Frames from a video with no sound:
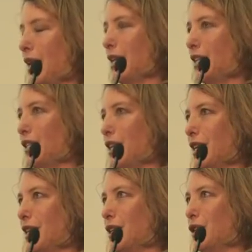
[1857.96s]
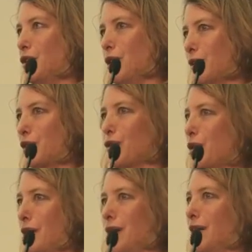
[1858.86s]
he said, you know what's
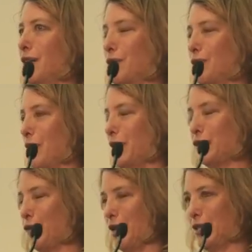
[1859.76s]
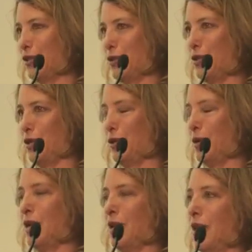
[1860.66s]
going on in the restaurants, don't you?